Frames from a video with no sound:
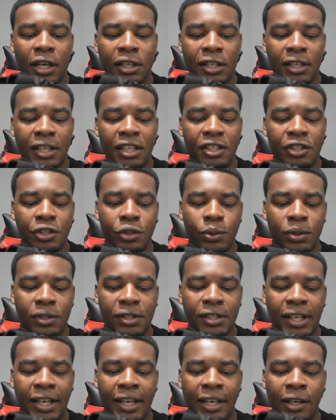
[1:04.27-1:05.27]
I guess you would
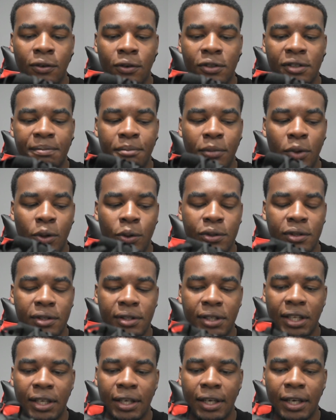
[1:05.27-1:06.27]
say it looks
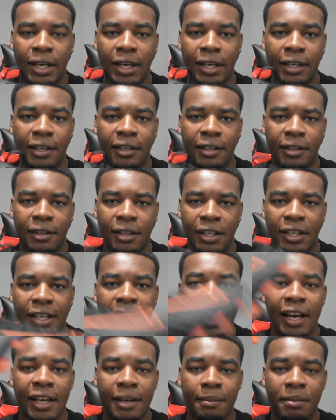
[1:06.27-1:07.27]
mostly like the
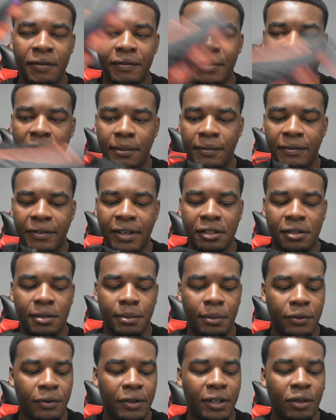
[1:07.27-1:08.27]
Hyper Venom
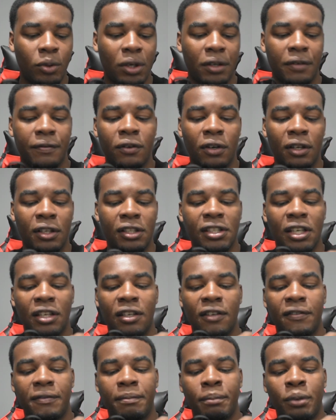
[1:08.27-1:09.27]
Phantom 3, where you've got these
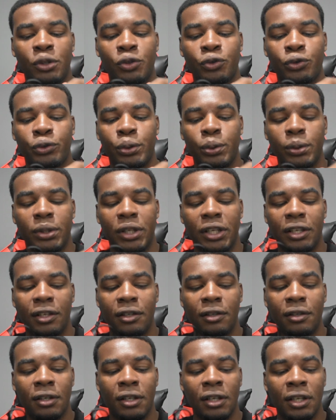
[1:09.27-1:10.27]
kind of
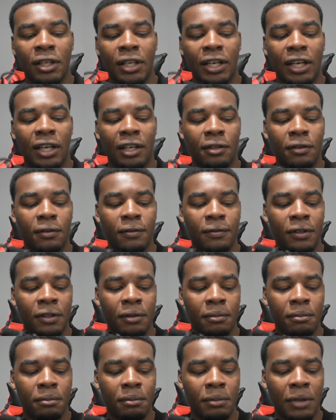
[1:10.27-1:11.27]
protruding kind
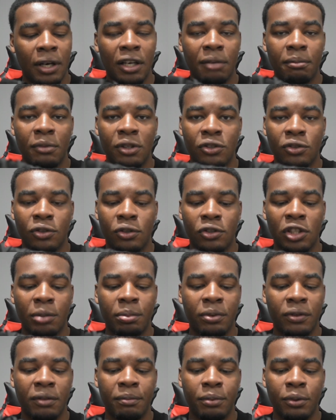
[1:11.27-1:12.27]
of elements on
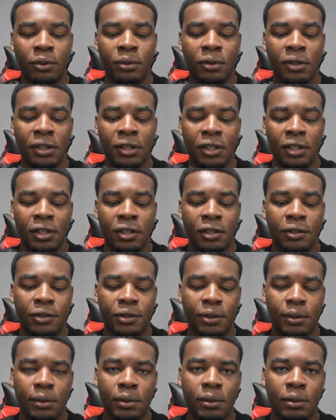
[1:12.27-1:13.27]
top of the boot.
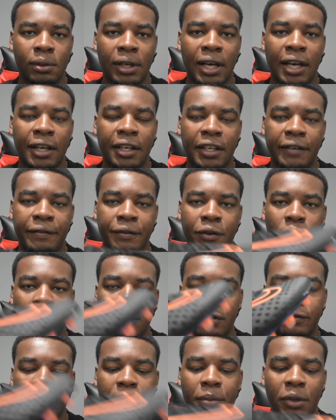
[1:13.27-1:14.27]
So like if you're
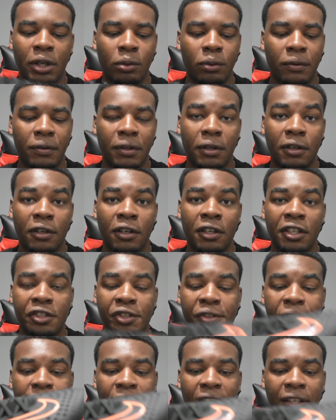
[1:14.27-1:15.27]
not familiar with the
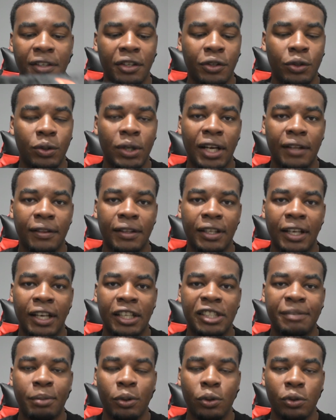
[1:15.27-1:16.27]
initial flyknit, you have the
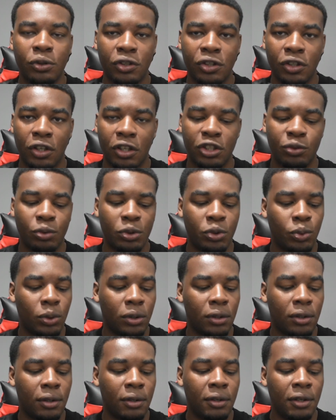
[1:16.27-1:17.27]
exposed johns which
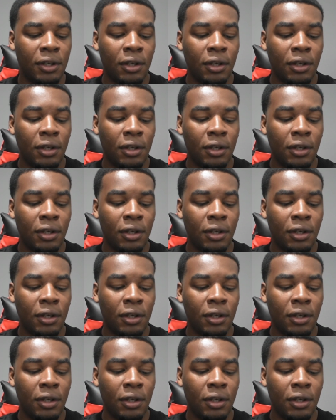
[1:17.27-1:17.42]
were